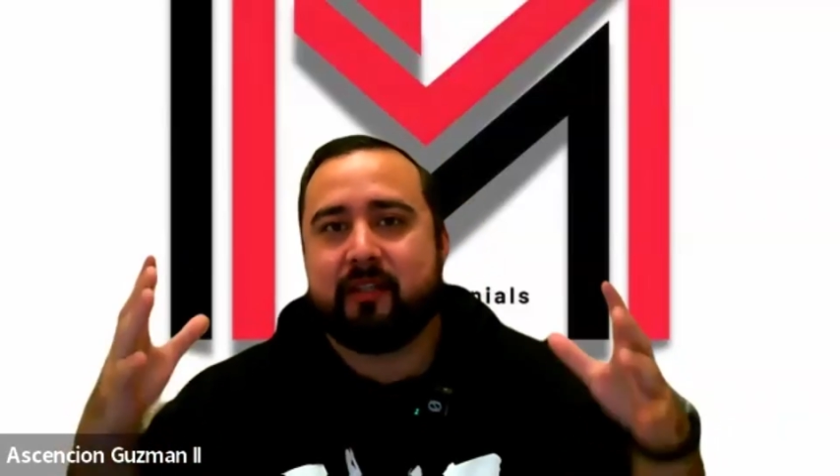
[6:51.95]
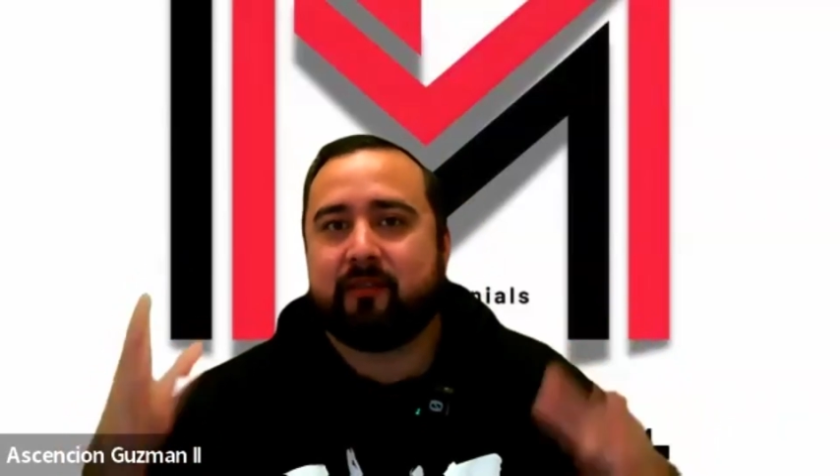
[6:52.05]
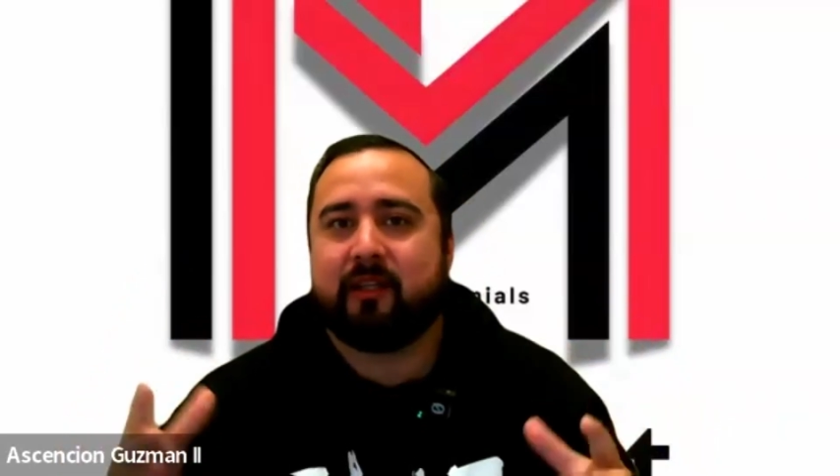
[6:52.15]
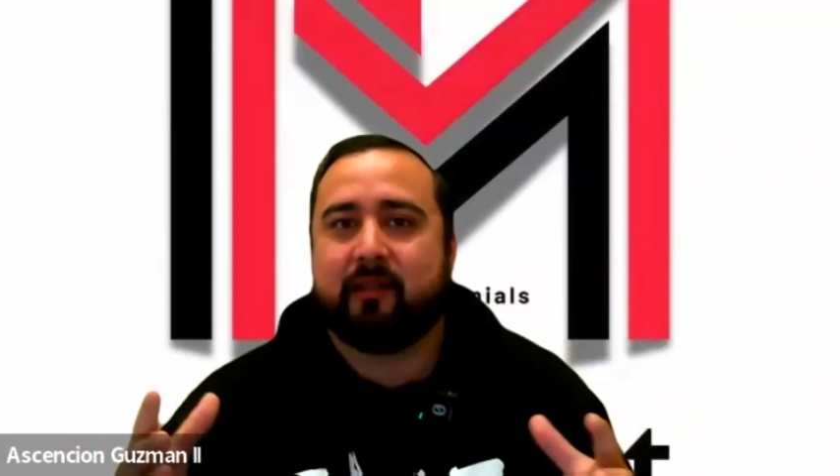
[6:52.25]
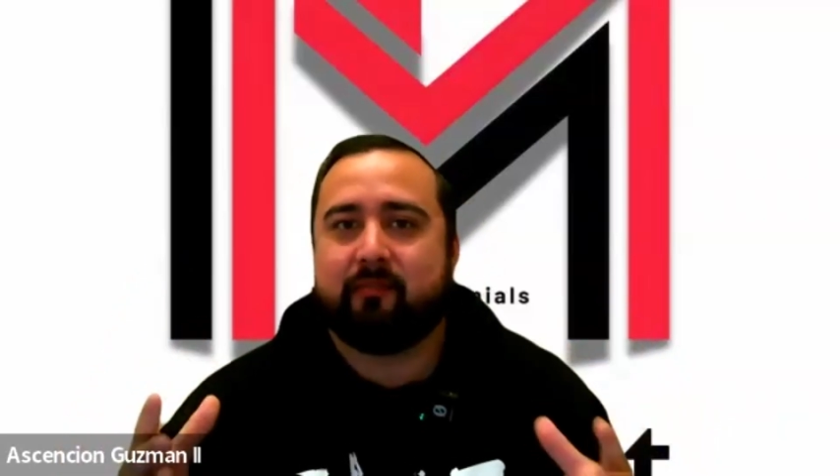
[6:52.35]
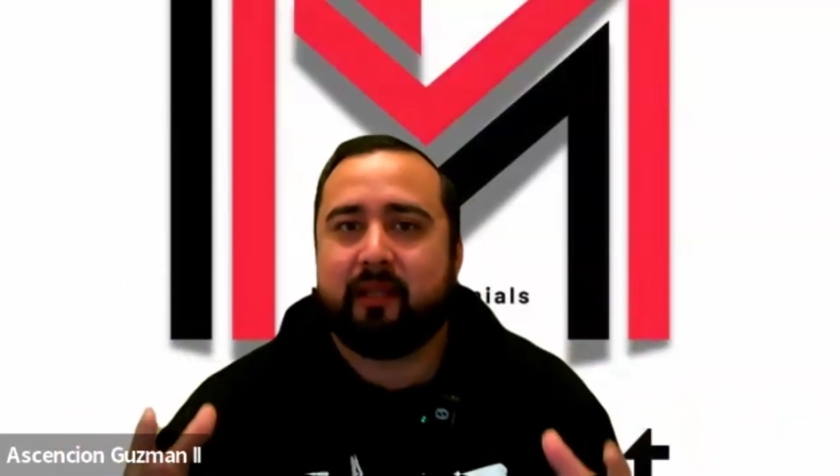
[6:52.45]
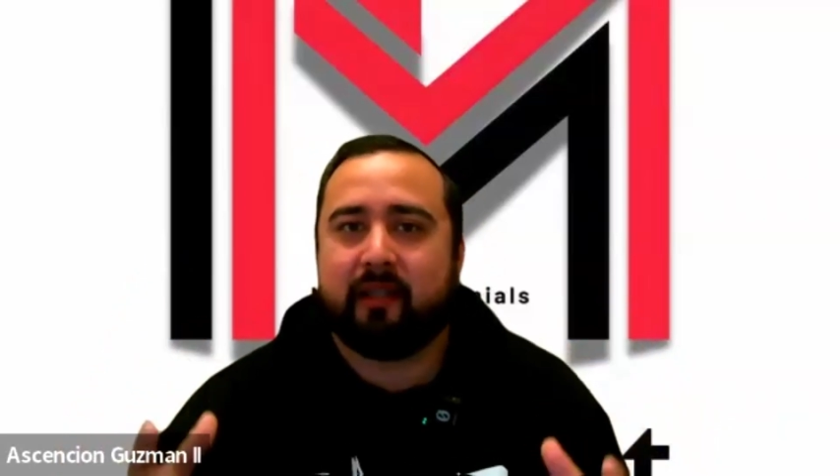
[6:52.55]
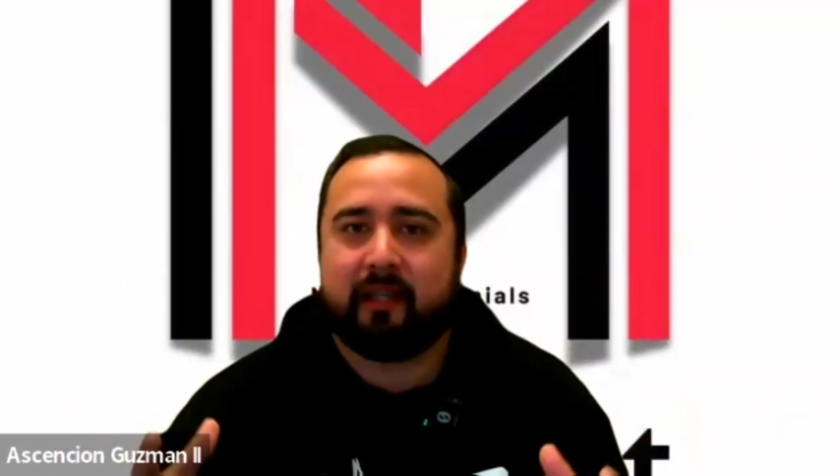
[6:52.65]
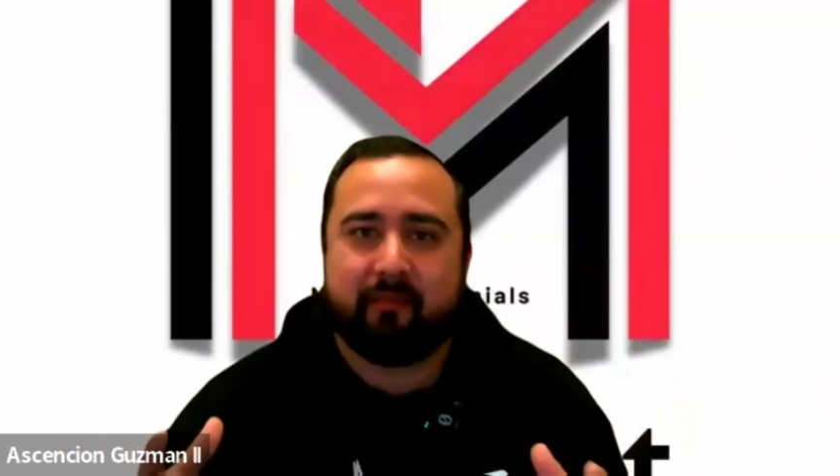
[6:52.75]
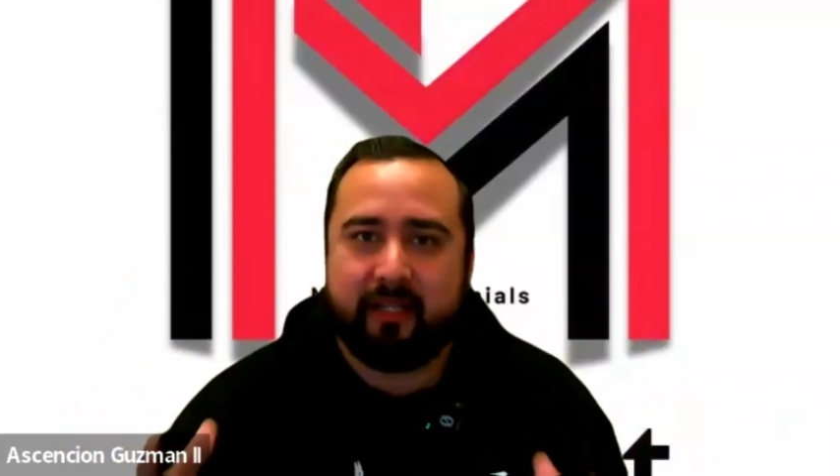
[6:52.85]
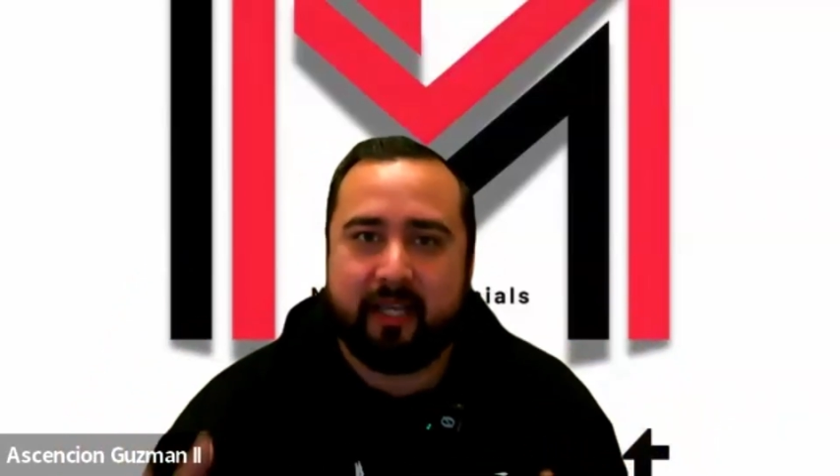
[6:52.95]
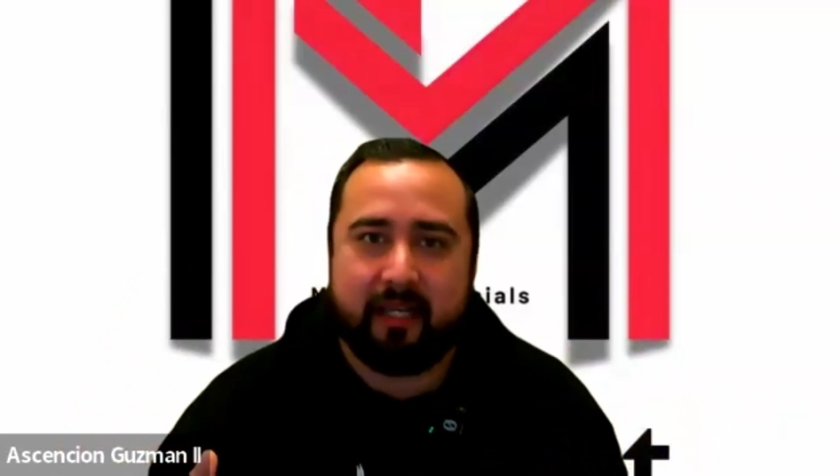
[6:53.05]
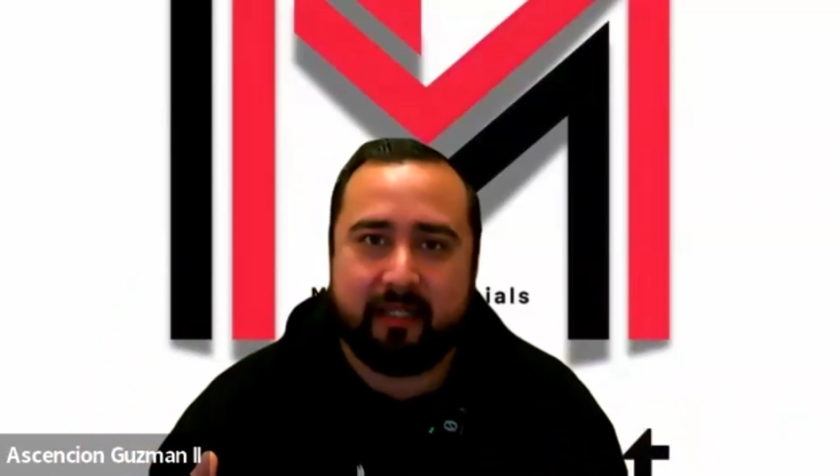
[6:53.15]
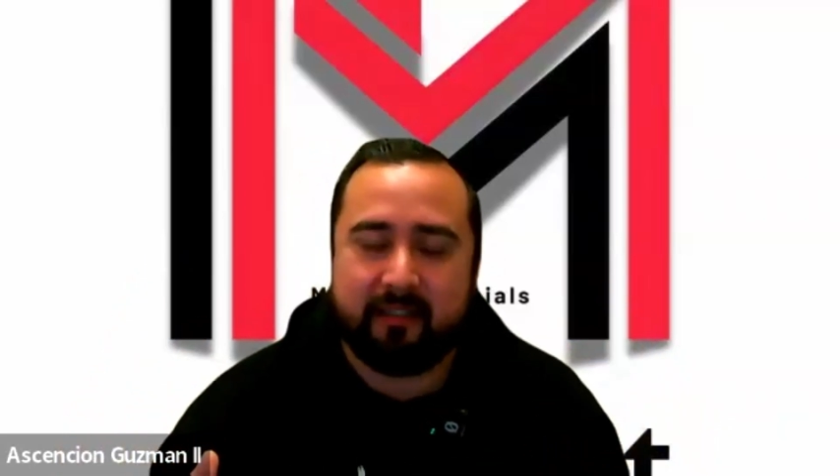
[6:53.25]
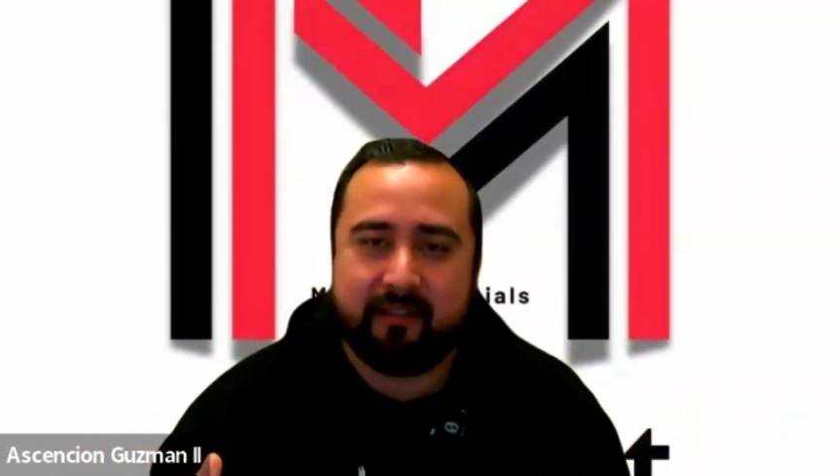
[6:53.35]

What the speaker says: never going to be like my dad.